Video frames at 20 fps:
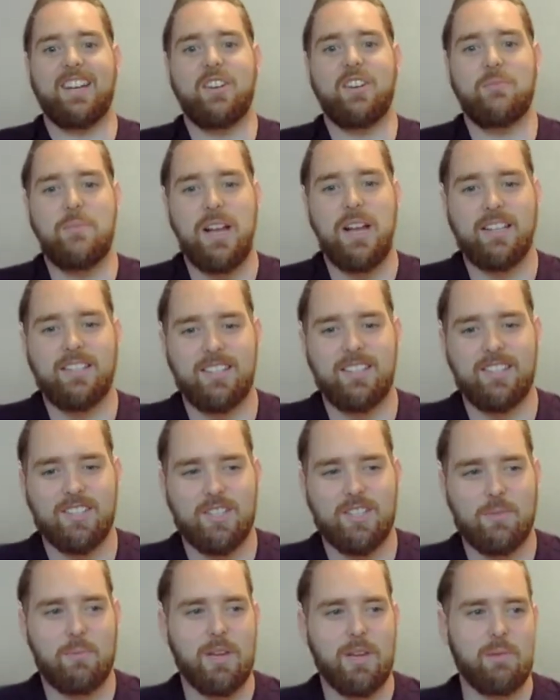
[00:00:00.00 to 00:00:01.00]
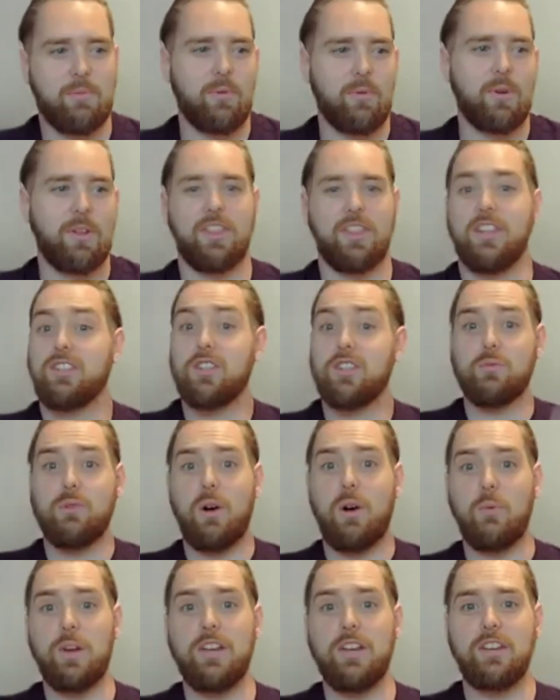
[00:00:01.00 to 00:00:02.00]
out messages to people with, this is
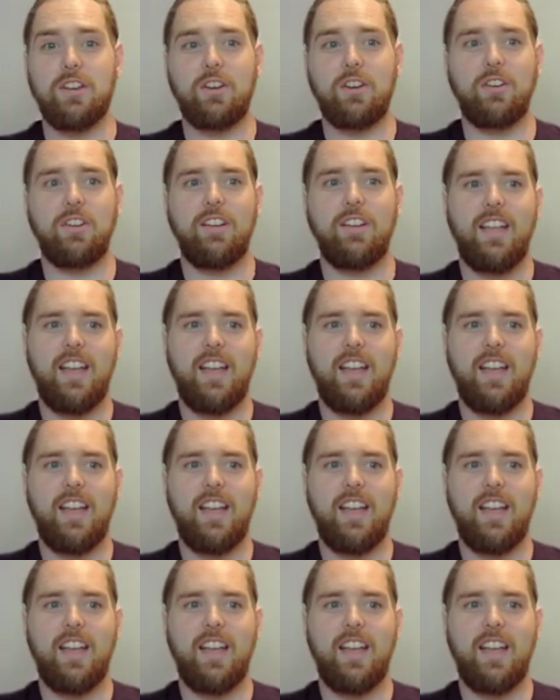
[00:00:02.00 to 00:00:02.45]
what we do,